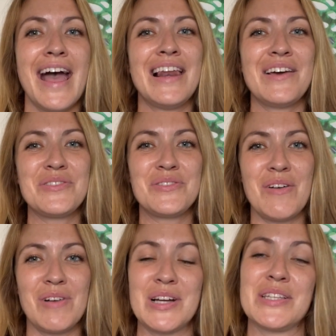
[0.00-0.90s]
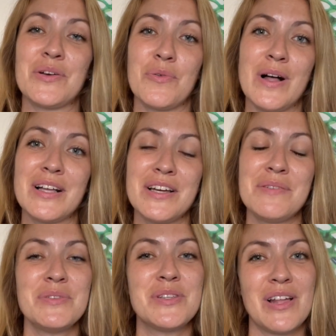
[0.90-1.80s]
Hello travelers,
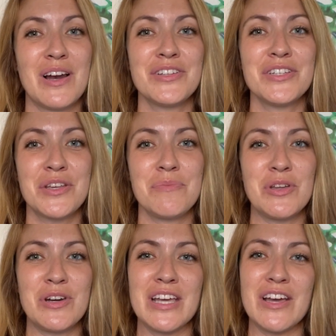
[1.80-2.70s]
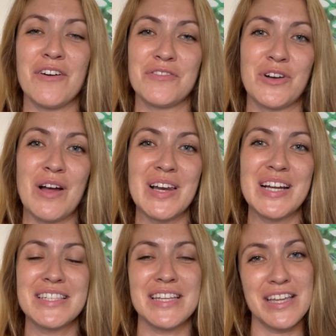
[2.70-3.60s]
welcome to the largest community of
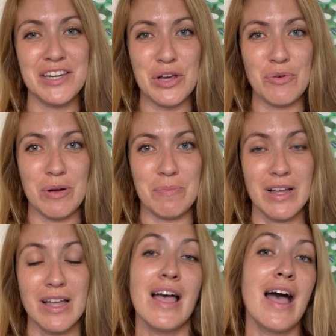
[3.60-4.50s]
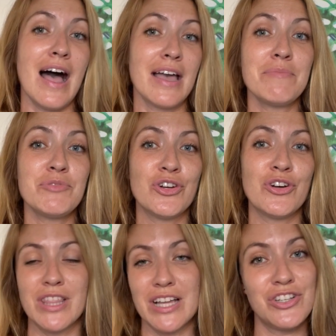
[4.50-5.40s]
travelers in Europe. I am
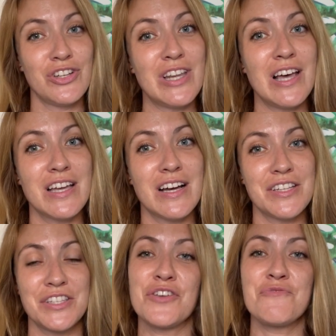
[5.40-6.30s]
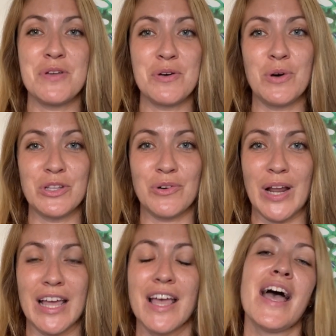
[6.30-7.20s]
sure that just like us, you've been
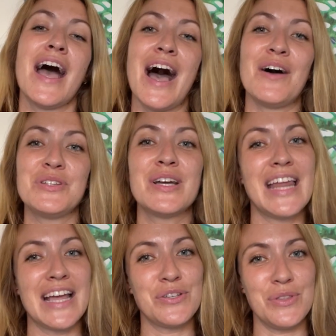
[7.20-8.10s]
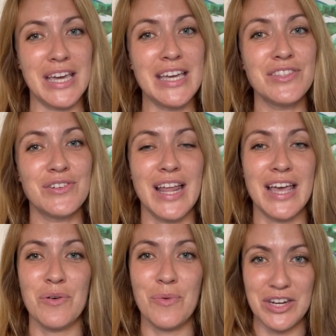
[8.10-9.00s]
wondering how to connect to the
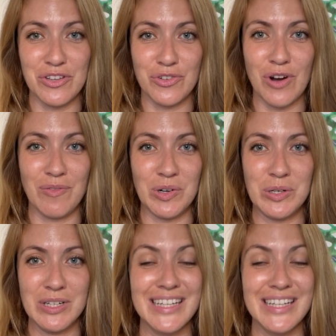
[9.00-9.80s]
internet when you travel.